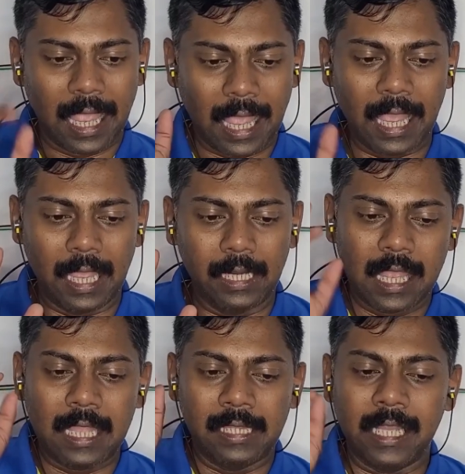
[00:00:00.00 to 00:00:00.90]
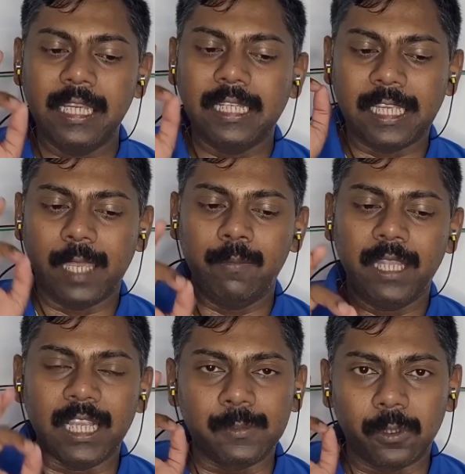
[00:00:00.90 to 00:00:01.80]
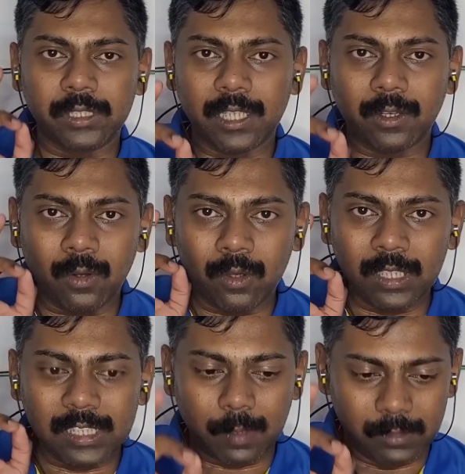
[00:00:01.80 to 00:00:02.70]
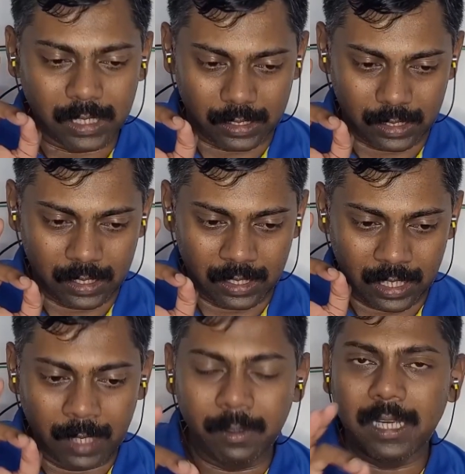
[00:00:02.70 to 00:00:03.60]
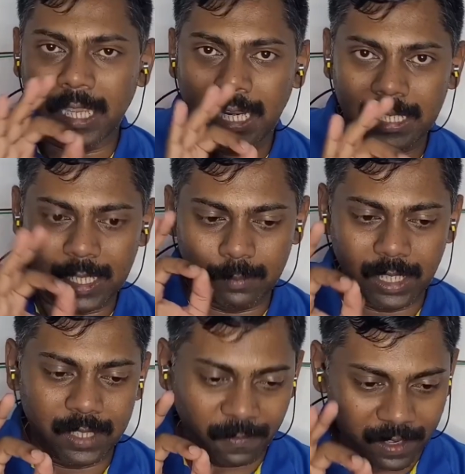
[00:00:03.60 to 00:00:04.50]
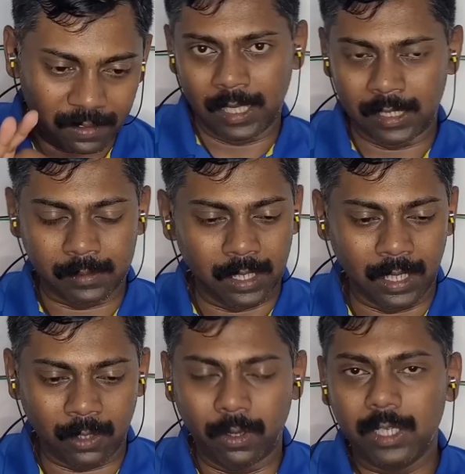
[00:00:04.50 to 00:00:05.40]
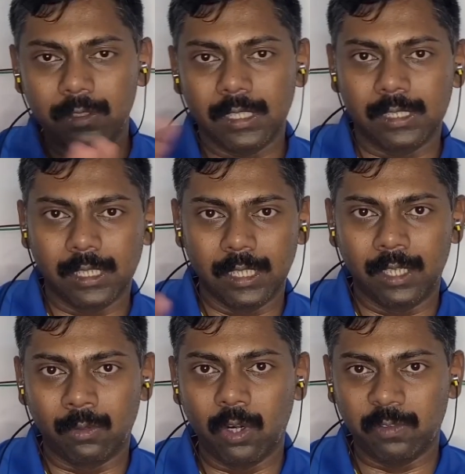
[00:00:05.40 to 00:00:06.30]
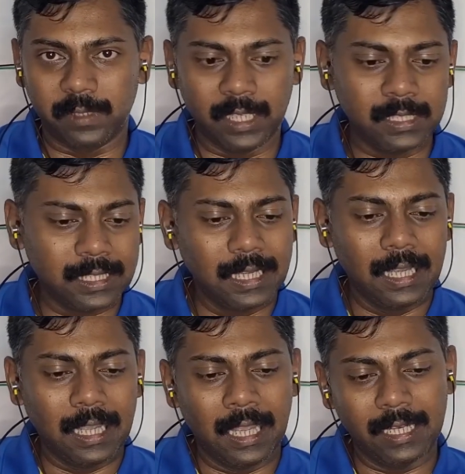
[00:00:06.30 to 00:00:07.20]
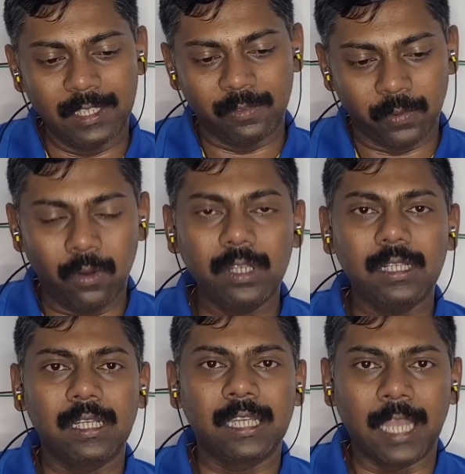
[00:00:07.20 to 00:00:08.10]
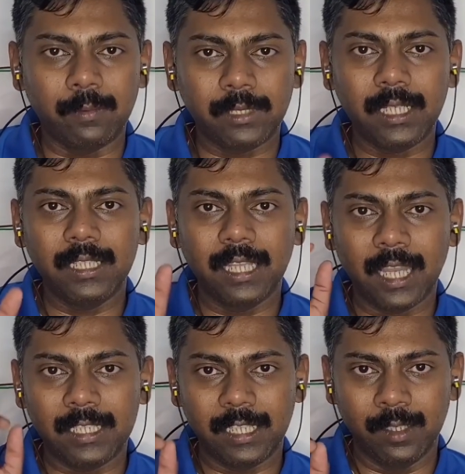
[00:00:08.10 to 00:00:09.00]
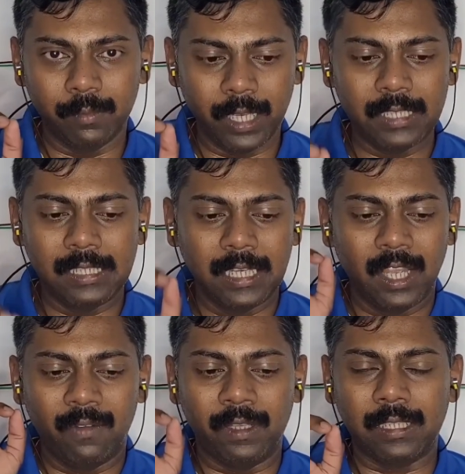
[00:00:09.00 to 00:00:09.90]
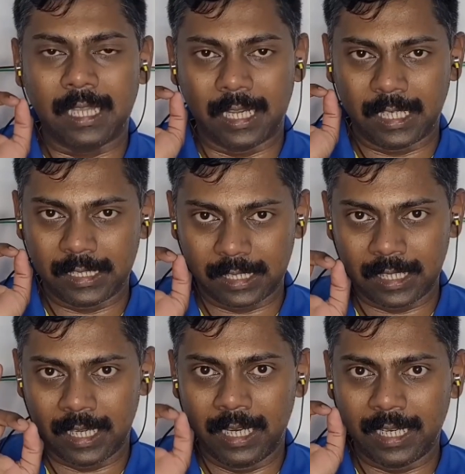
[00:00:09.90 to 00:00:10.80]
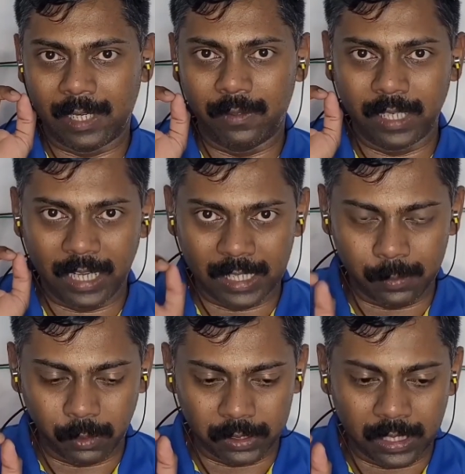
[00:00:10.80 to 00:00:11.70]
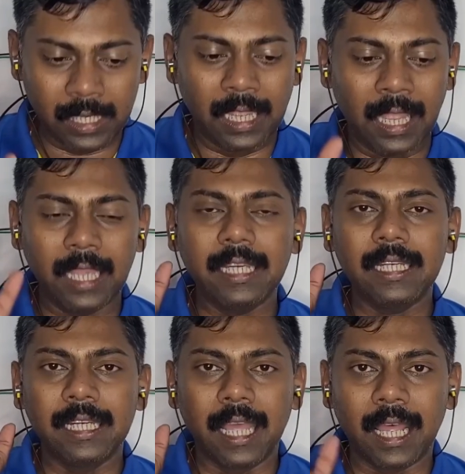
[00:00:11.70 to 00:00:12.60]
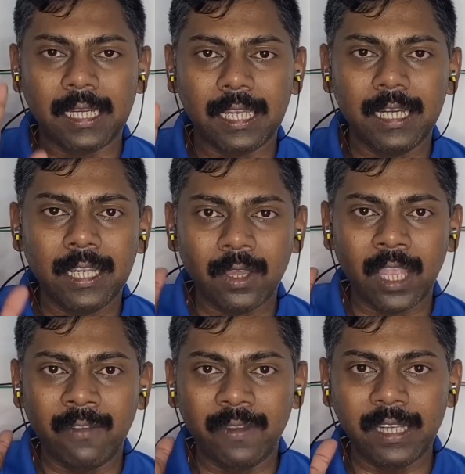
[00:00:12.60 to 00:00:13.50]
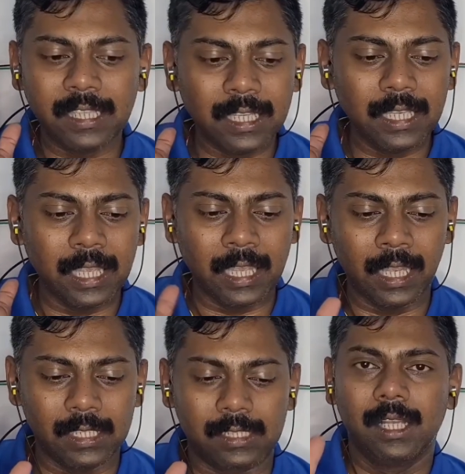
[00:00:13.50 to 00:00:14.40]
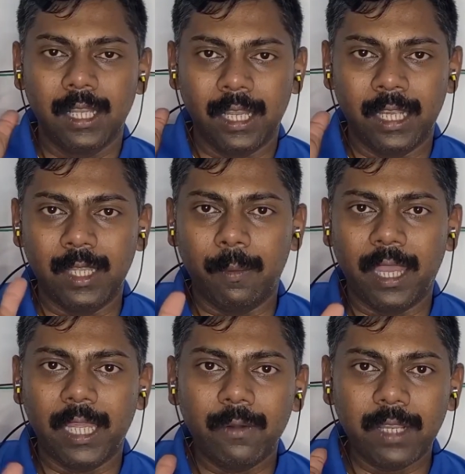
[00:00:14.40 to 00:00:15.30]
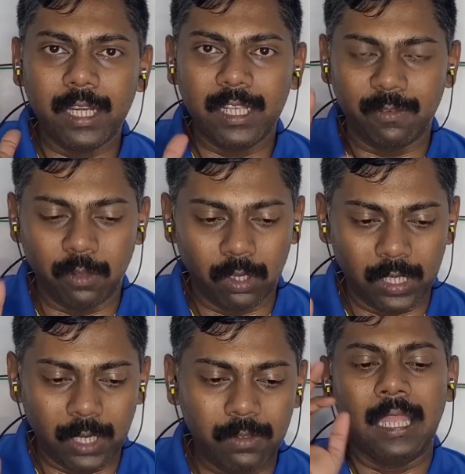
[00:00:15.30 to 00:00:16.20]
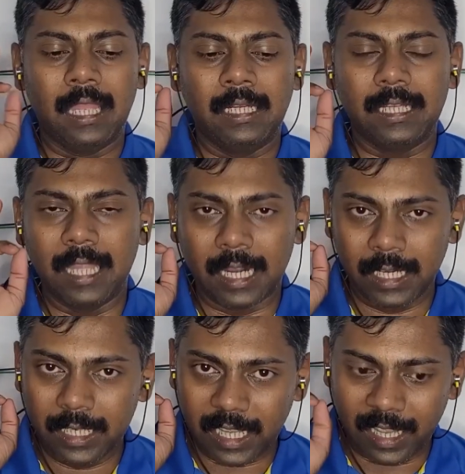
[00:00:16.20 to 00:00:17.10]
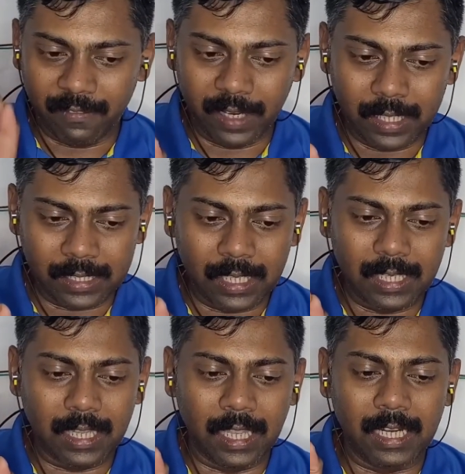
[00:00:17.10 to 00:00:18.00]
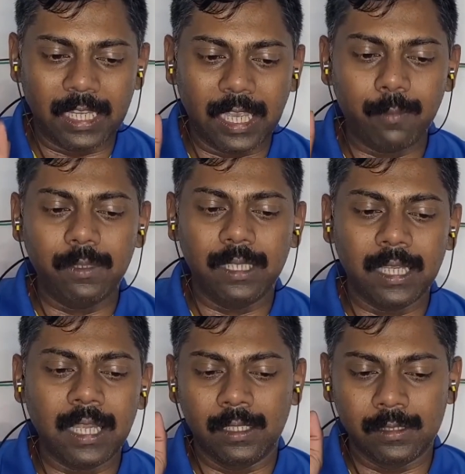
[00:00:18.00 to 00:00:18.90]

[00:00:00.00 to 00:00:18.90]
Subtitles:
and then it kept the exposure on the subject. I had kept that flower as, according to this rule of thirds, and the phone captured that image with correct and required exposure, and it darkened everything else in the background and in the foreground. It darkened everything and kept the